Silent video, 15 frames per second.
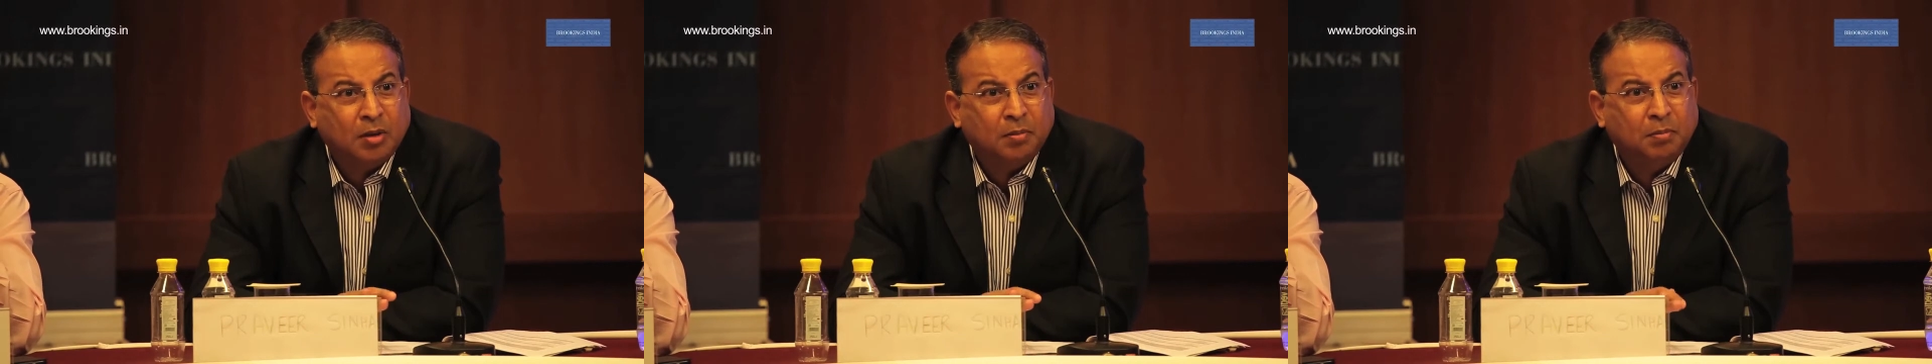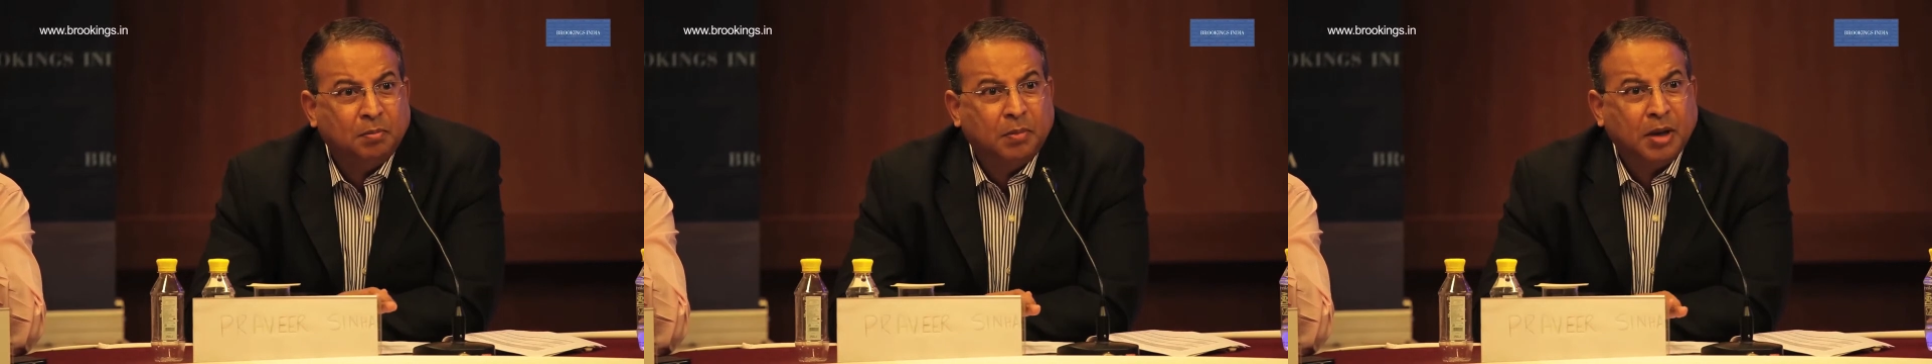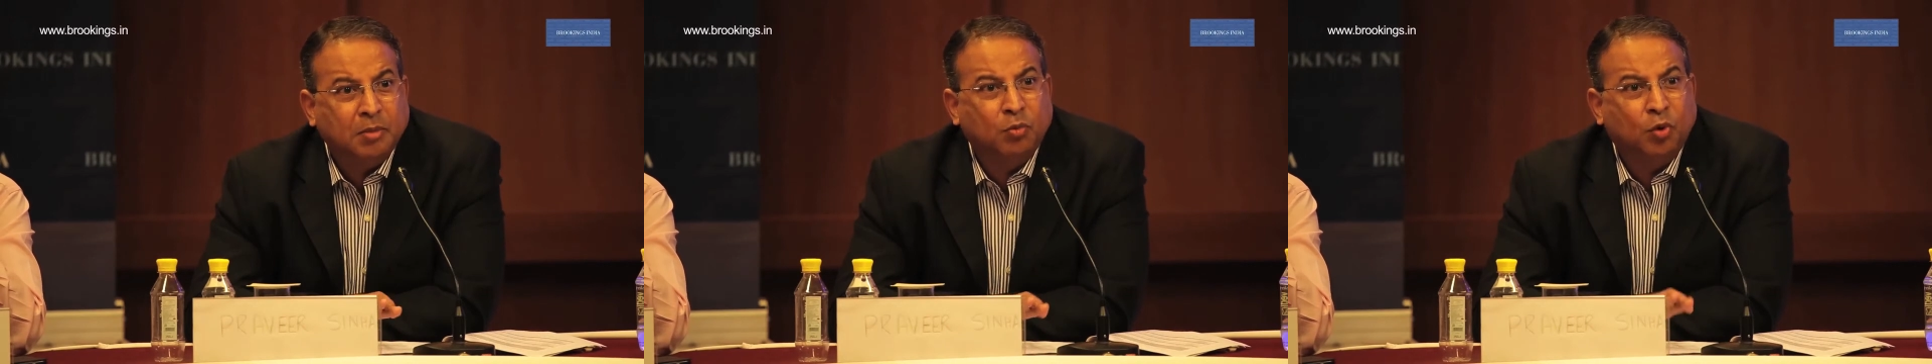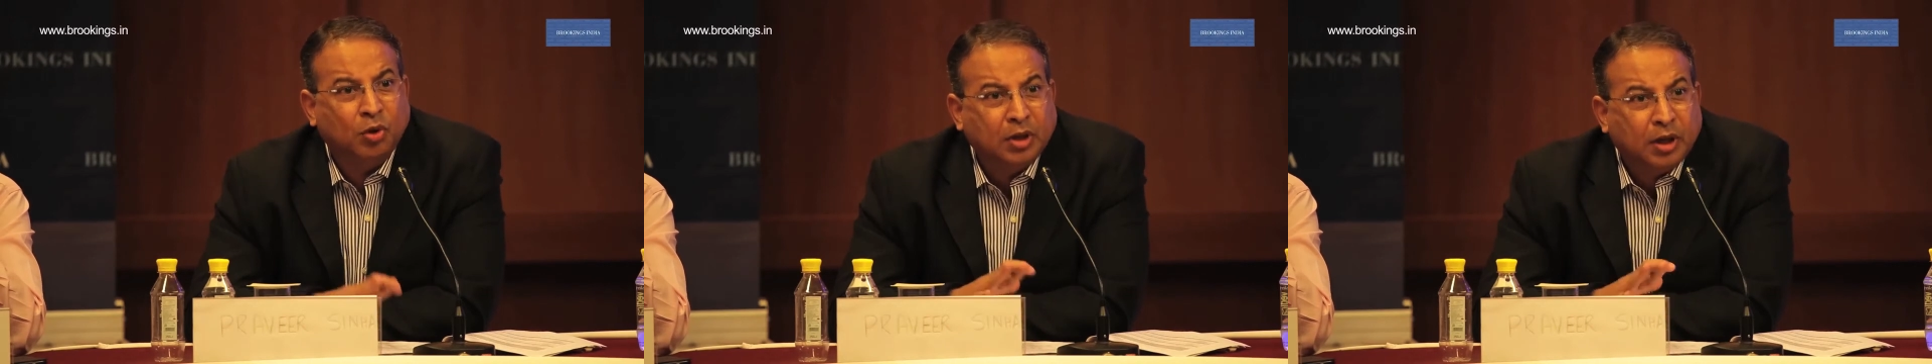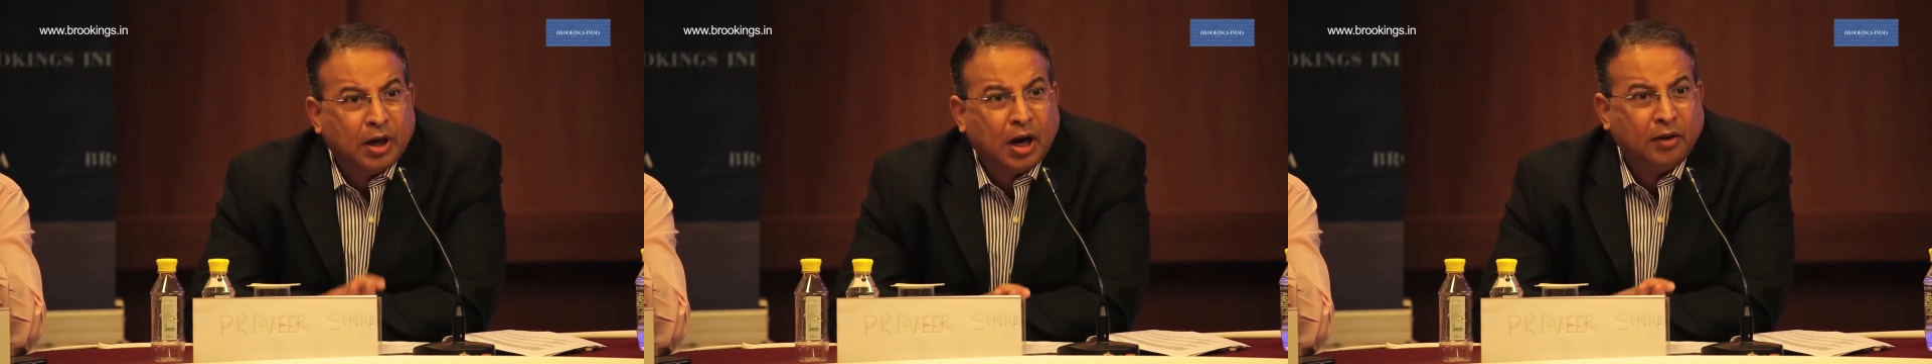up by more
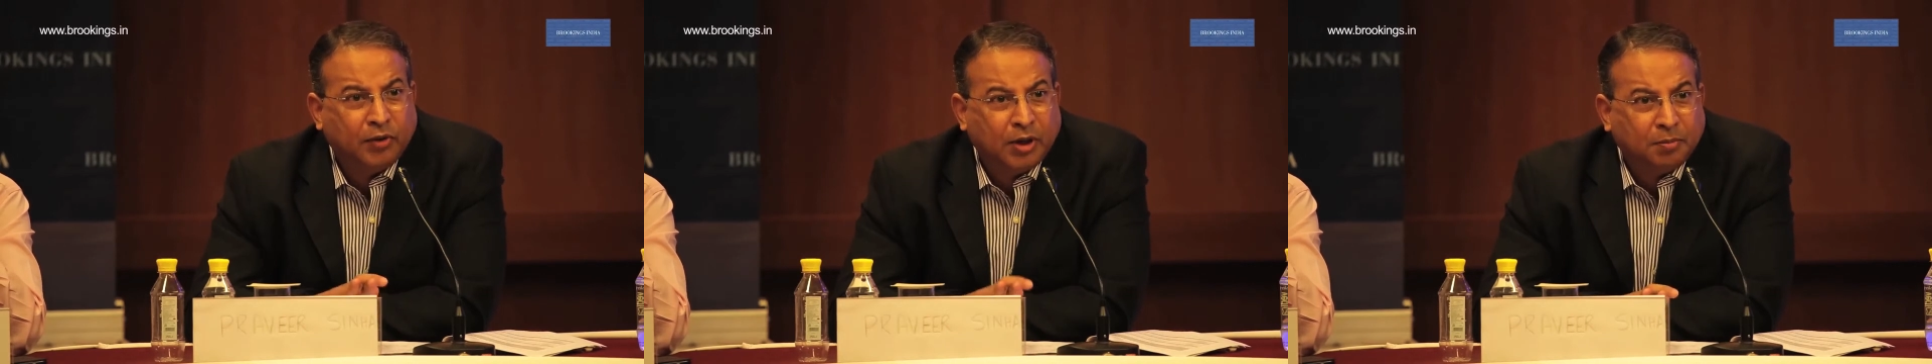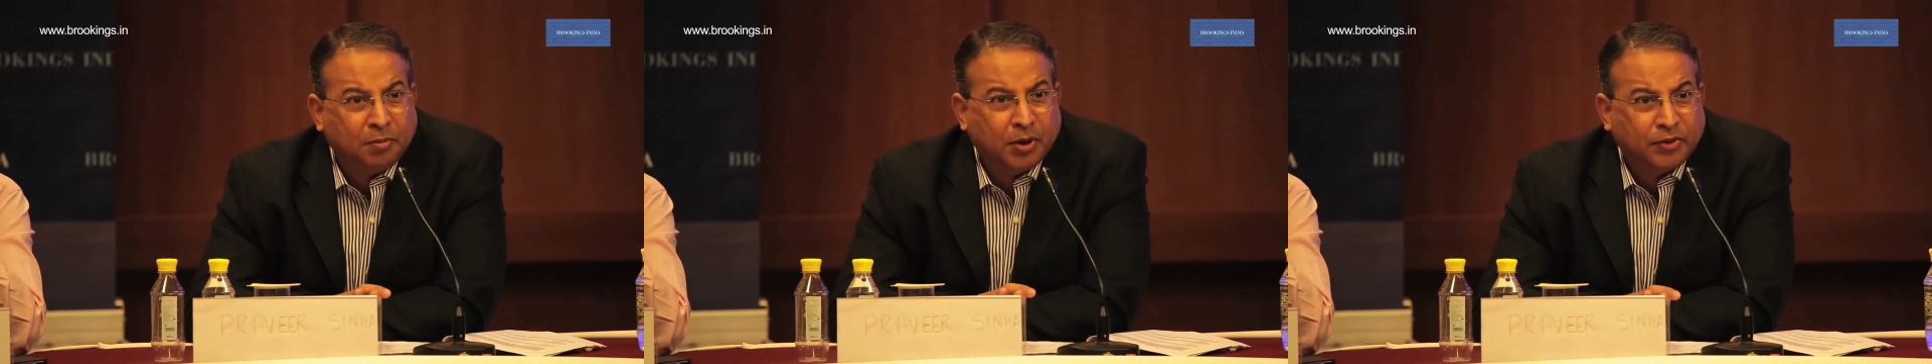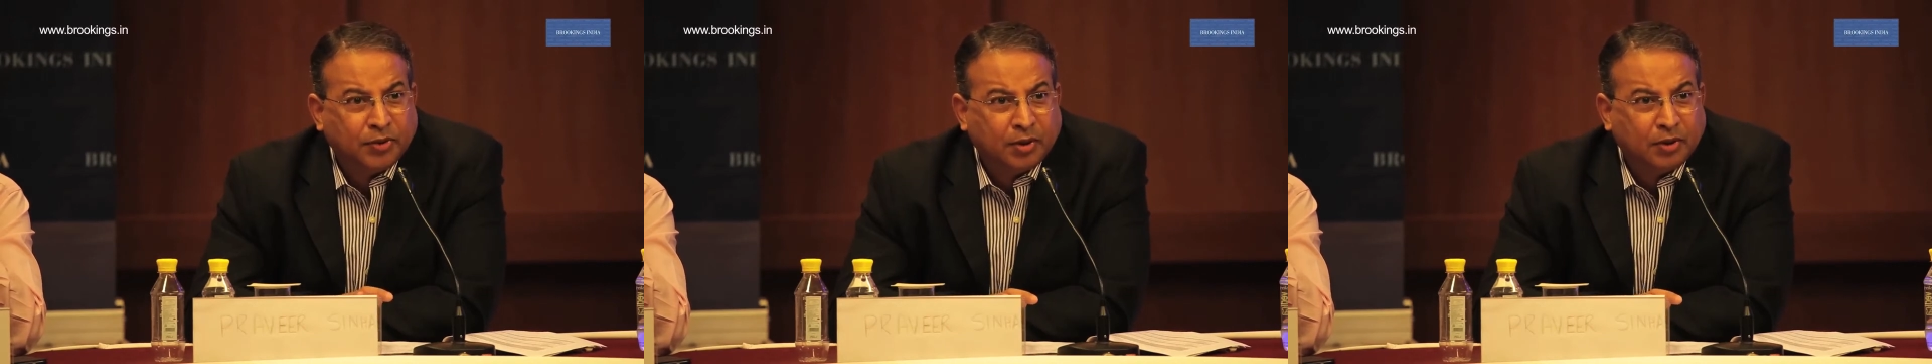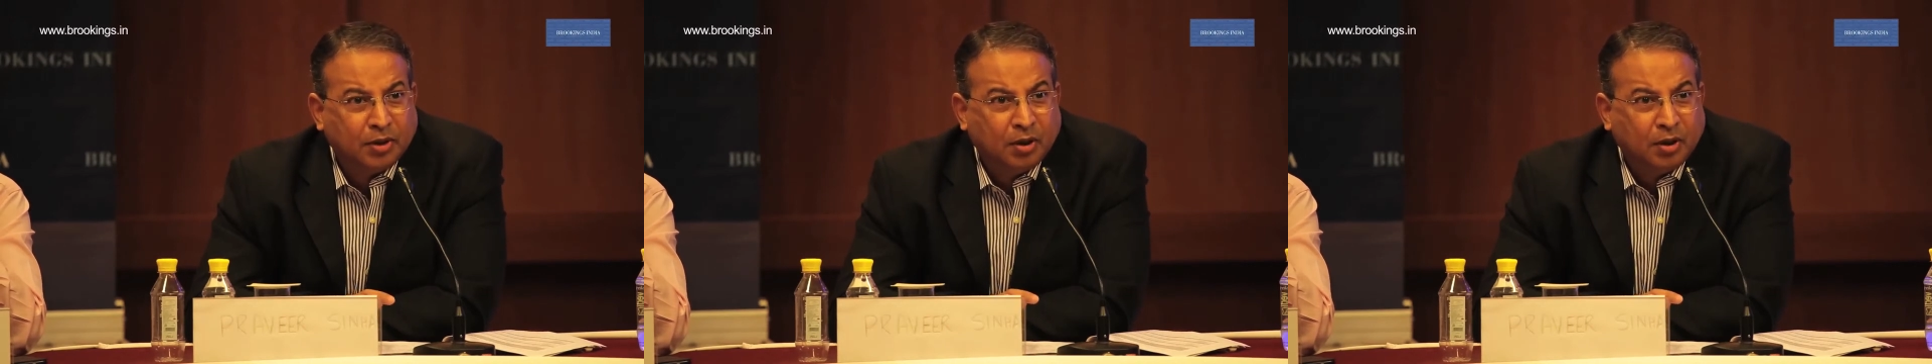than 100%.